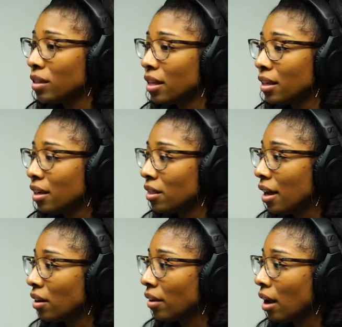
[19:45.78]
they get
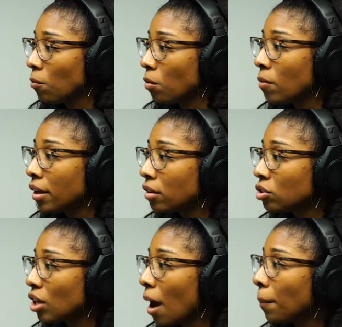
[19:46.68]
that, they're like, we're ready to go
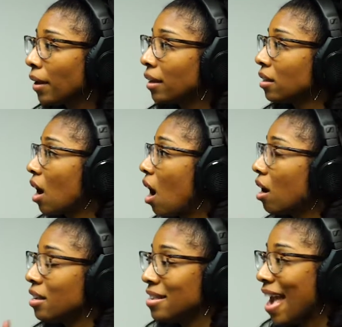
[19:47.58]
shopping.
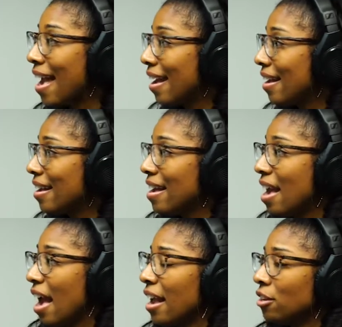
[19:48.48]
Yay.
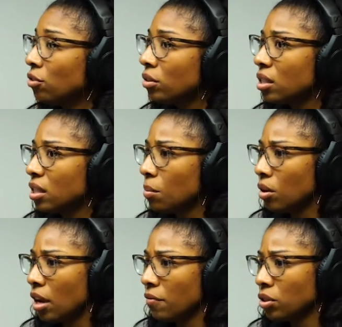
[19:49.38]
And during the
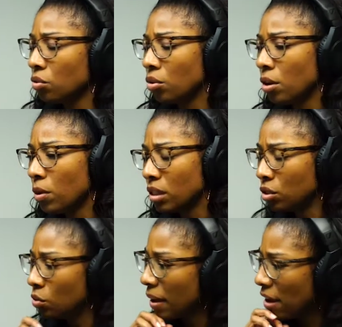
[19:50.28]
summer, inventory wasn't
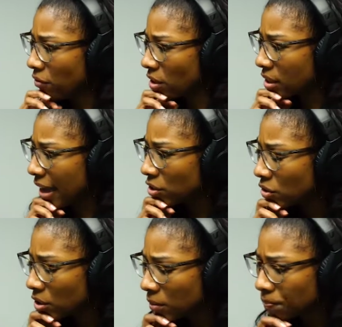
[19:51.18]
too bad for us,
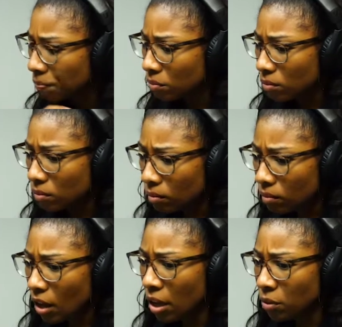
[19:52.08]
actually.
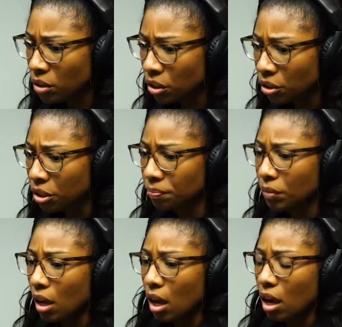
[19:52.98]
It was good.
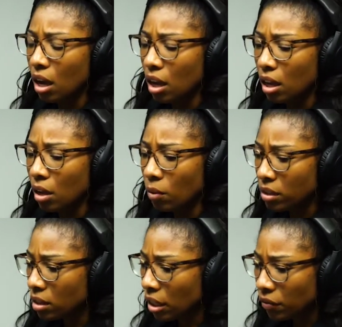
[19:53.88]
It
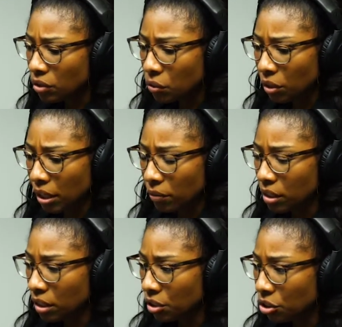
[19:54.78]
wasn't the inventory that was
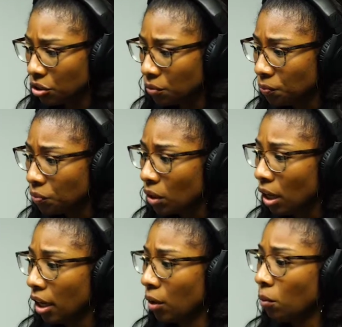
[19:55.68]
an issue.
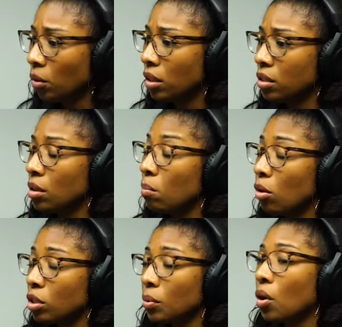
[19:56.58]
It was the
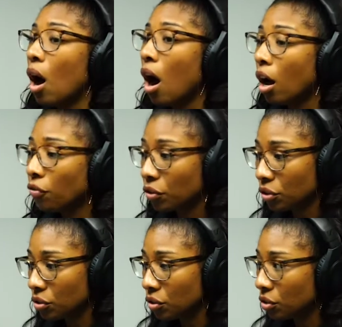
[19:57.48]
multiple
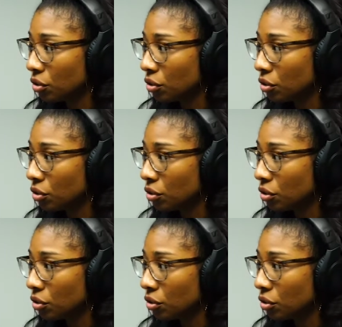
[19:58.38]
offers.